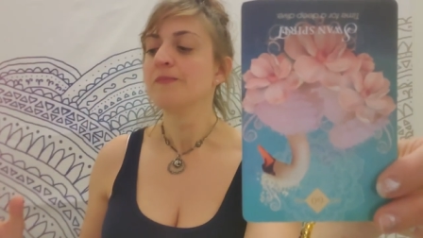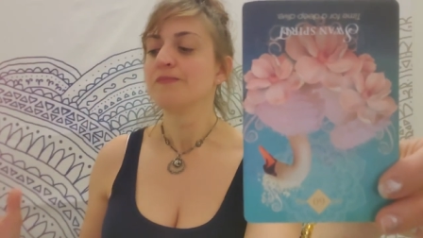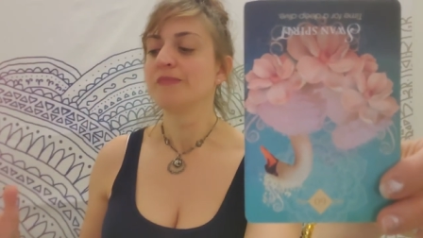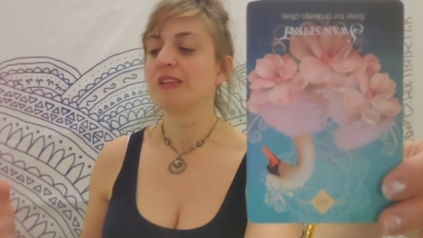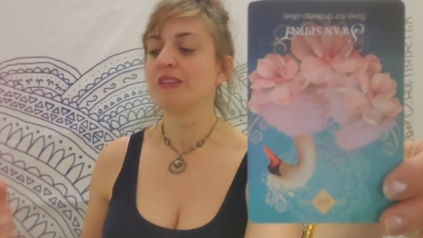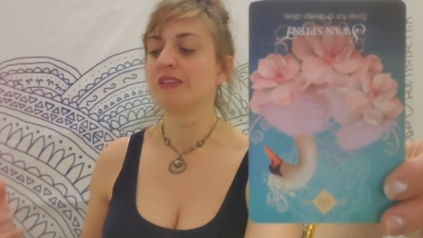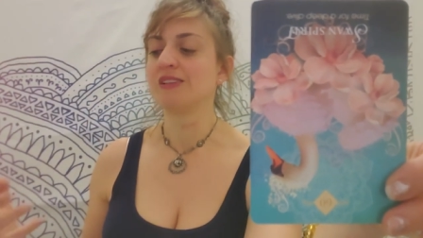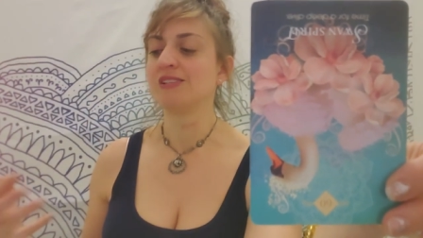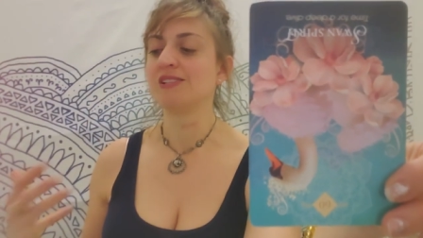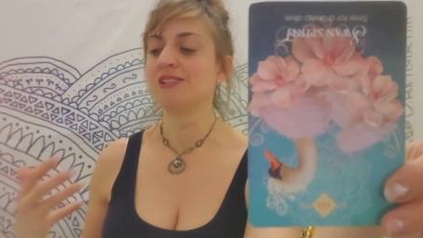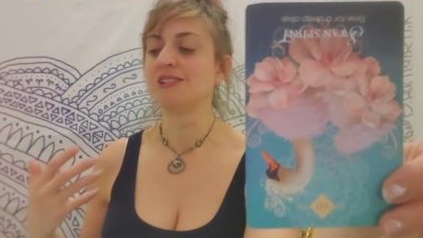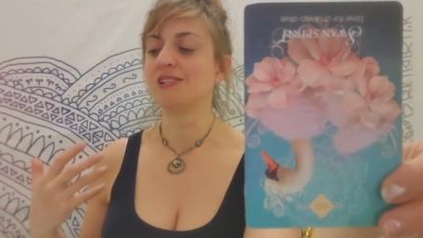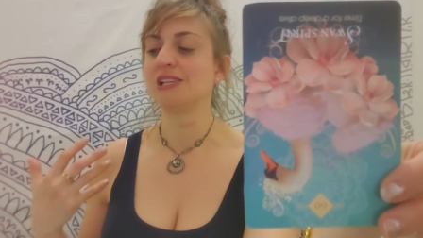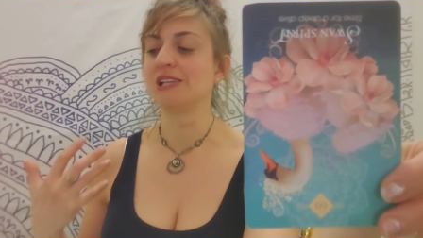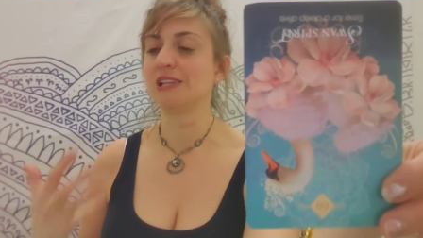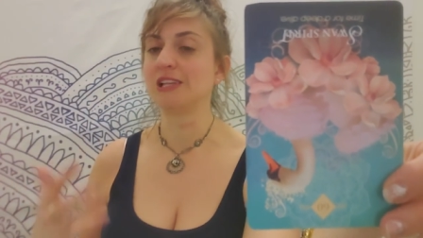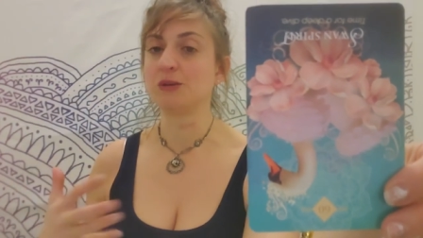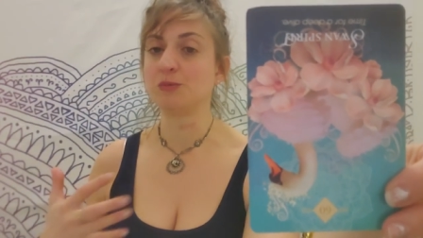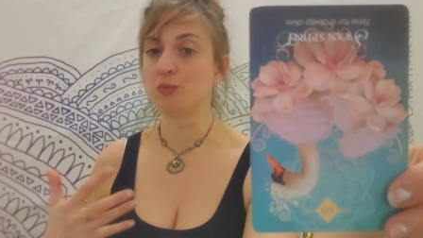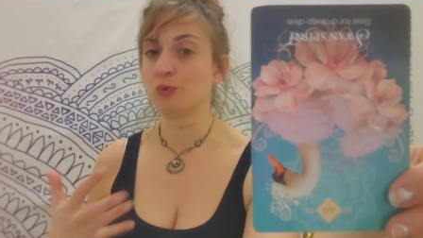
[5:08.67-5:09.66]
this is a
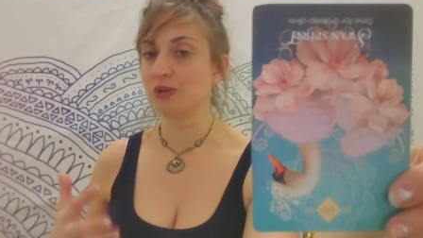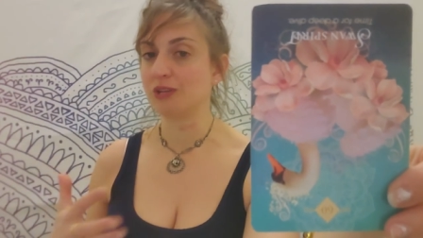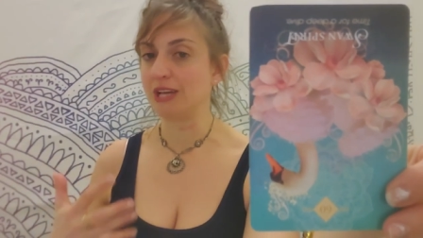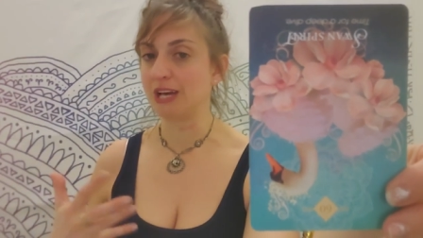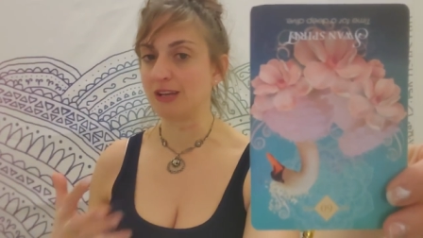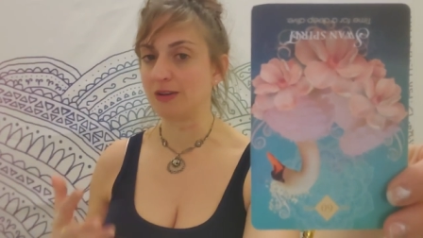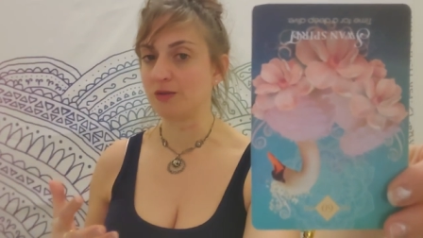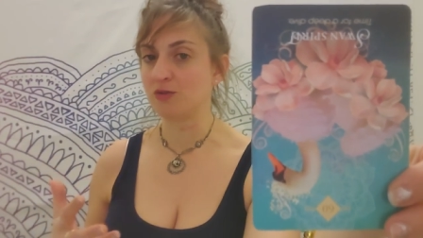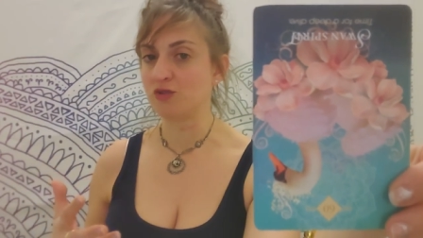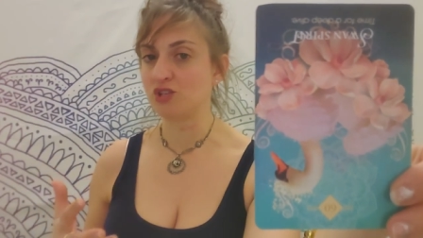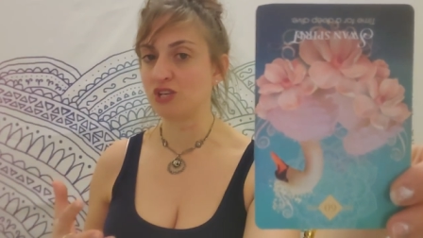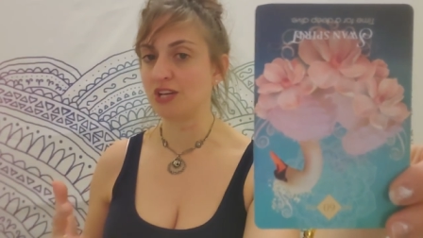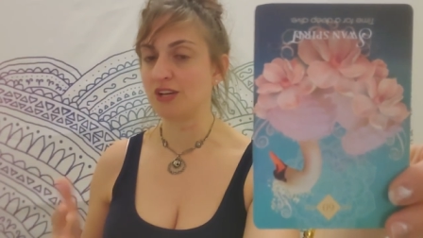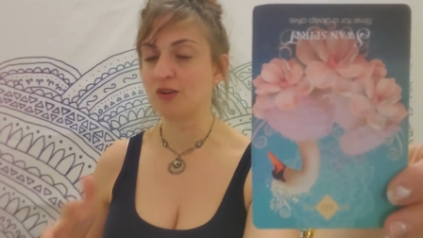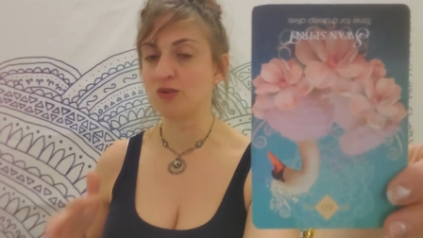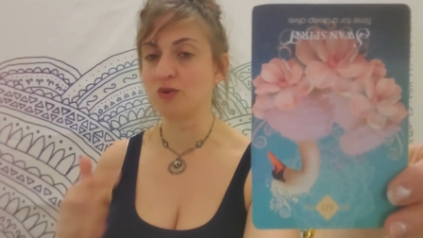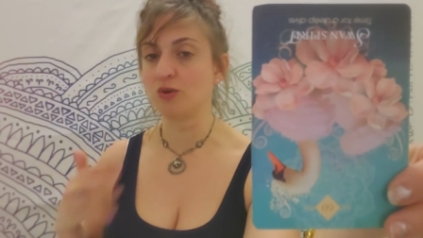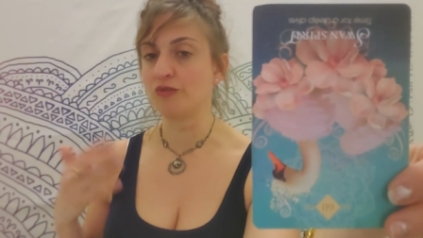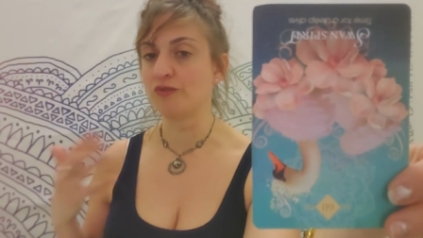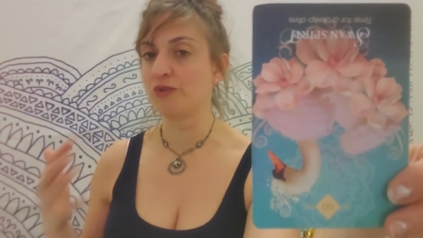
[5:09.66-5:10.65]
Libran energy. I
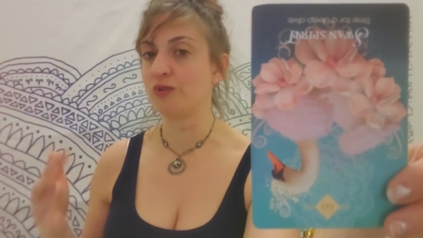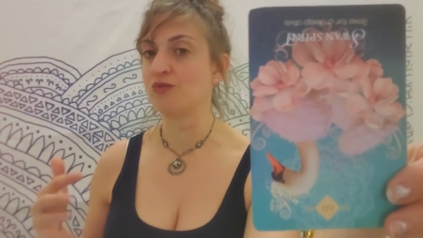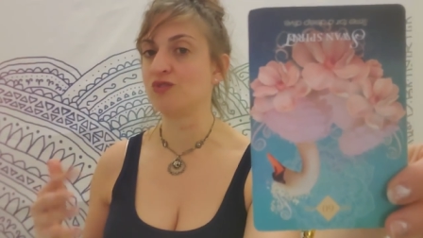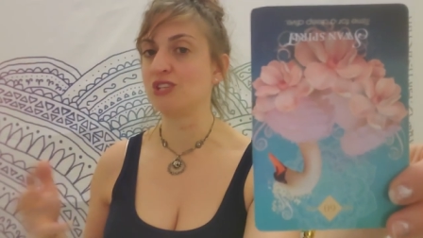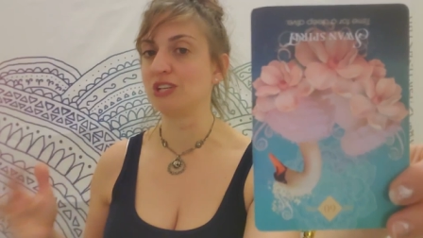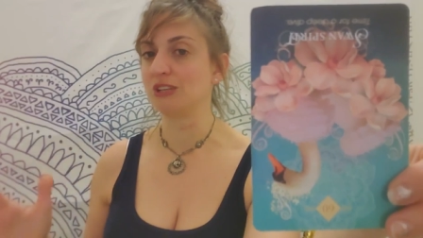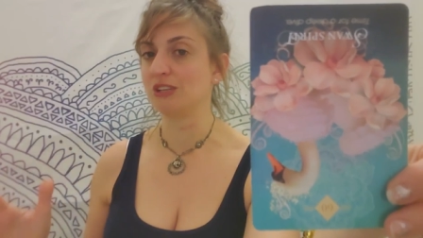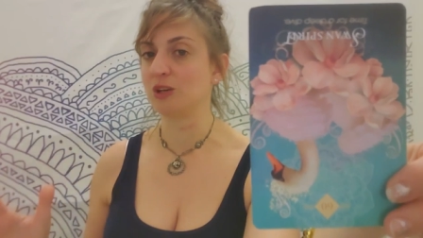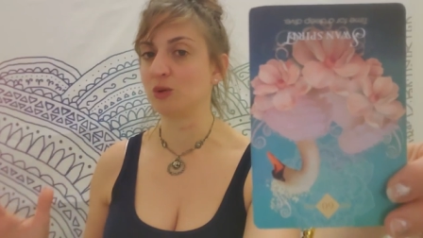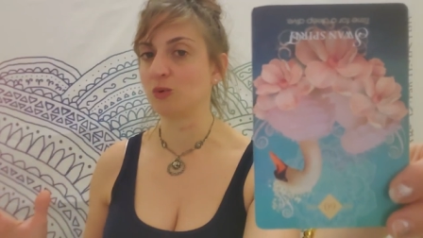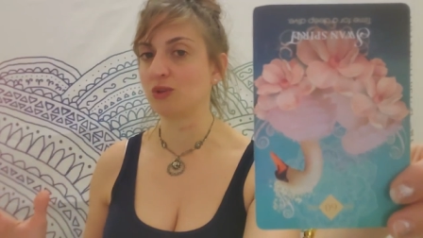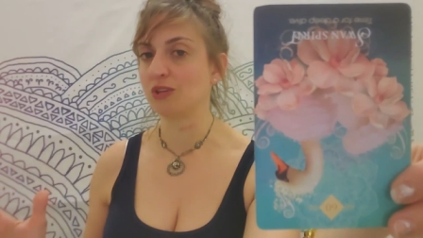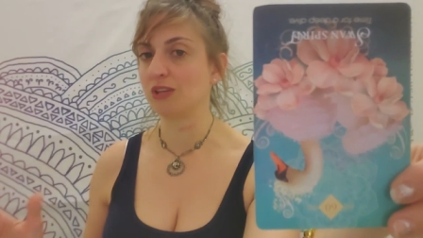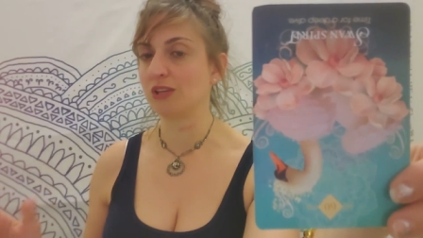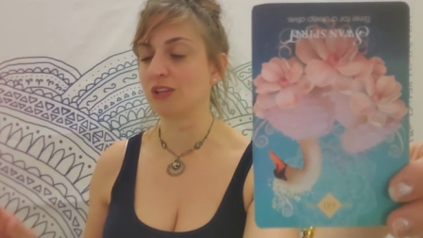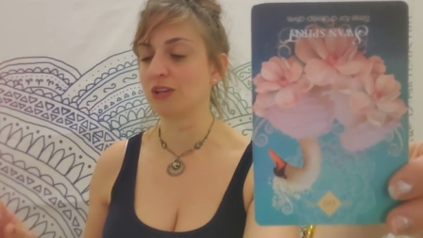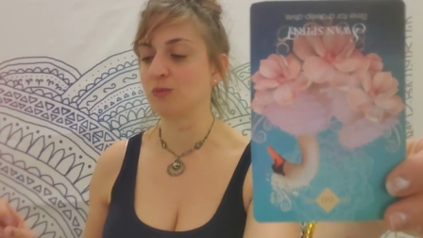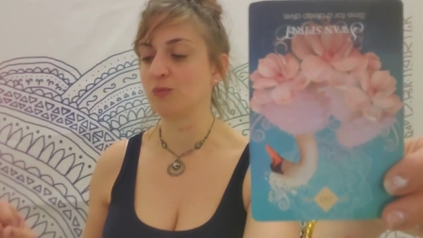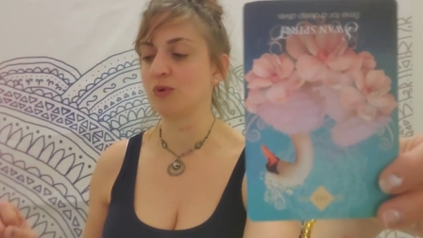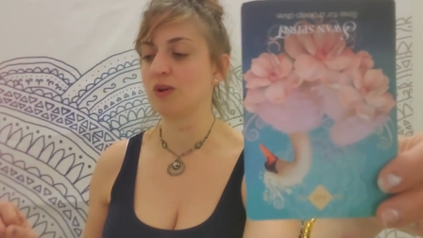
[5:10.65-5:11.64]
don't know if you're dealing with a
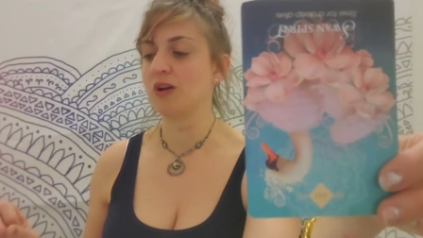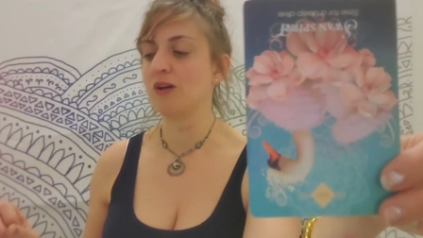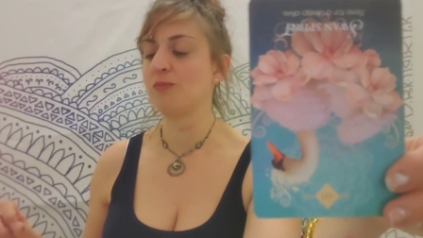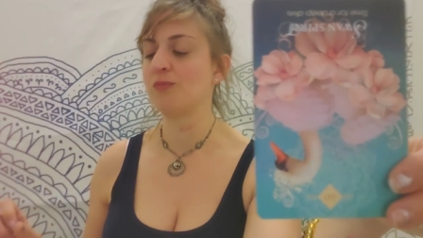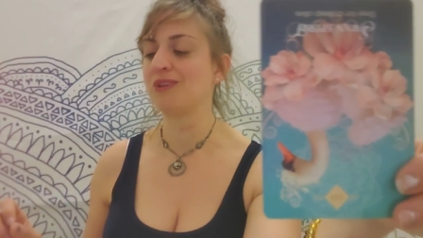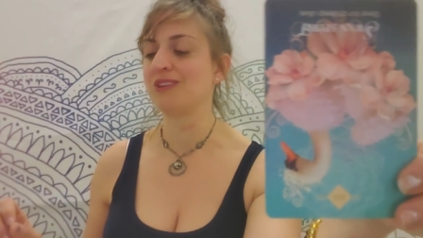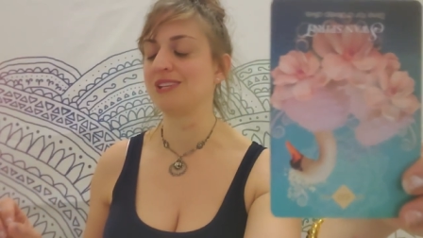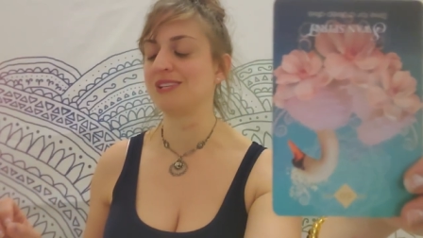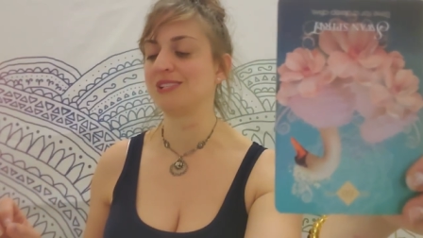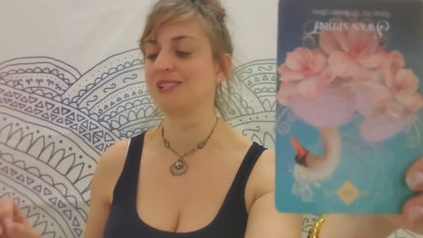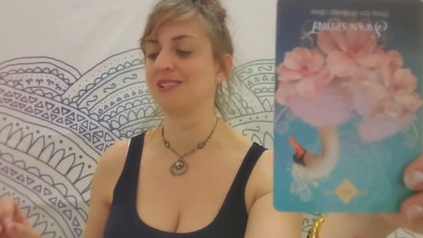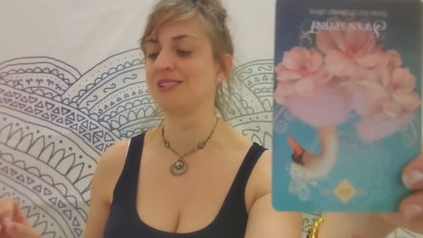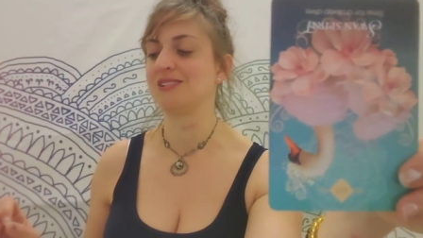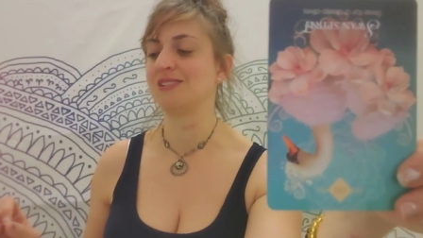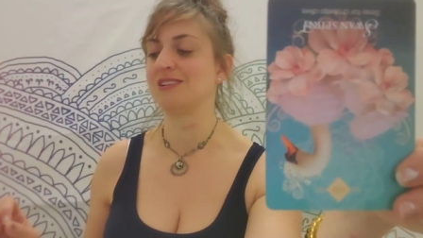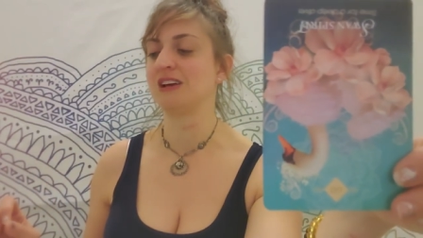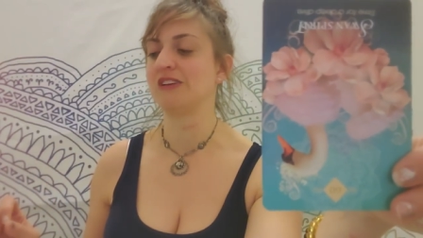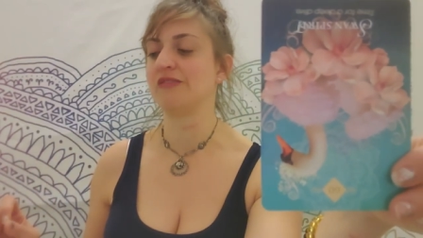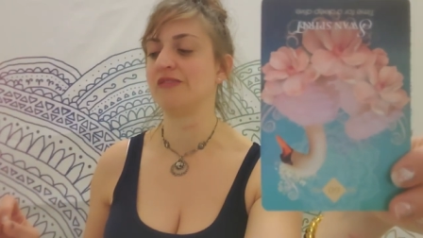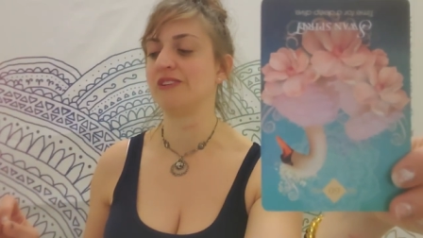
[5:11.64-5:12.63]
Libra, but this is
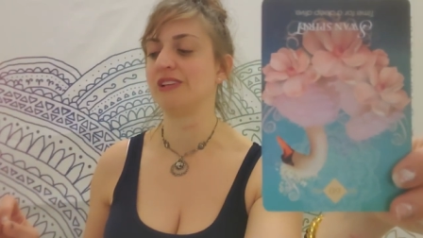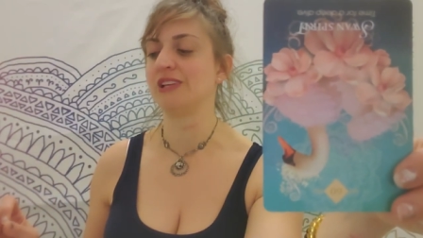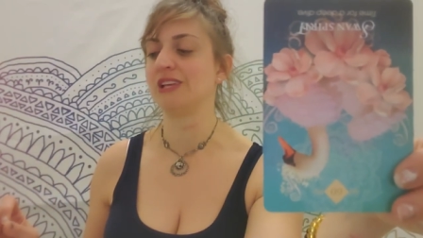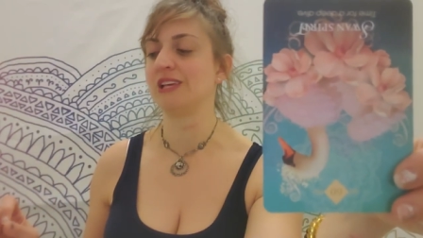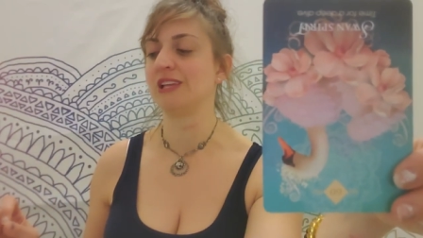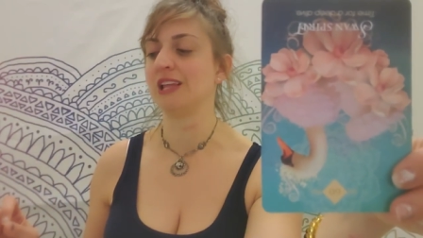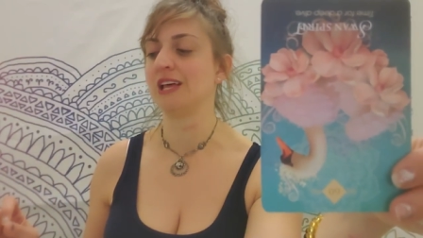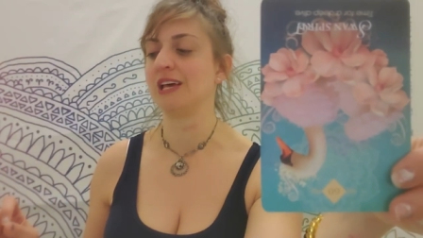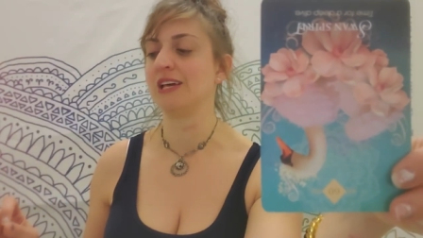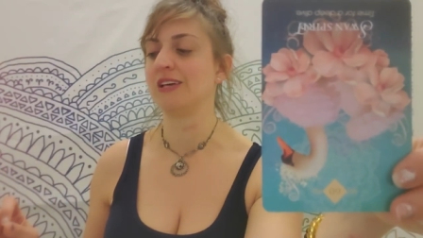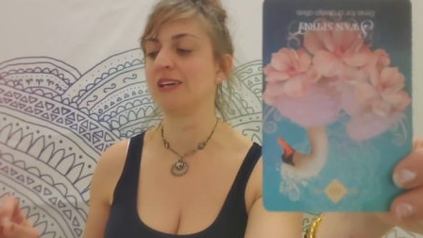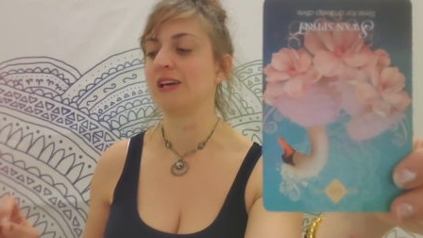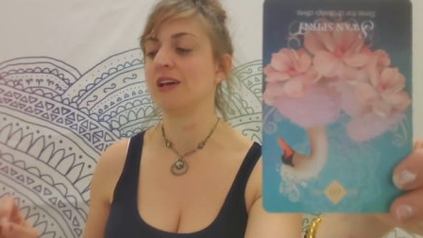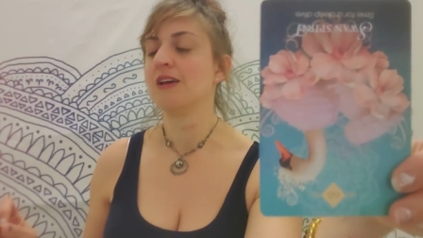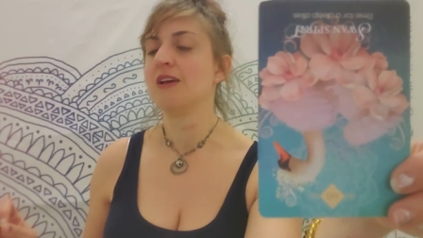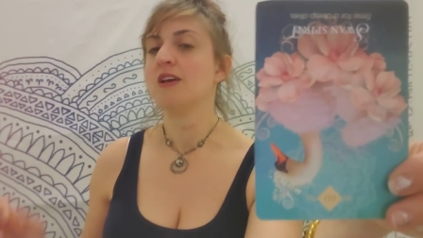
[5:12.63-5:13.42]
definitely like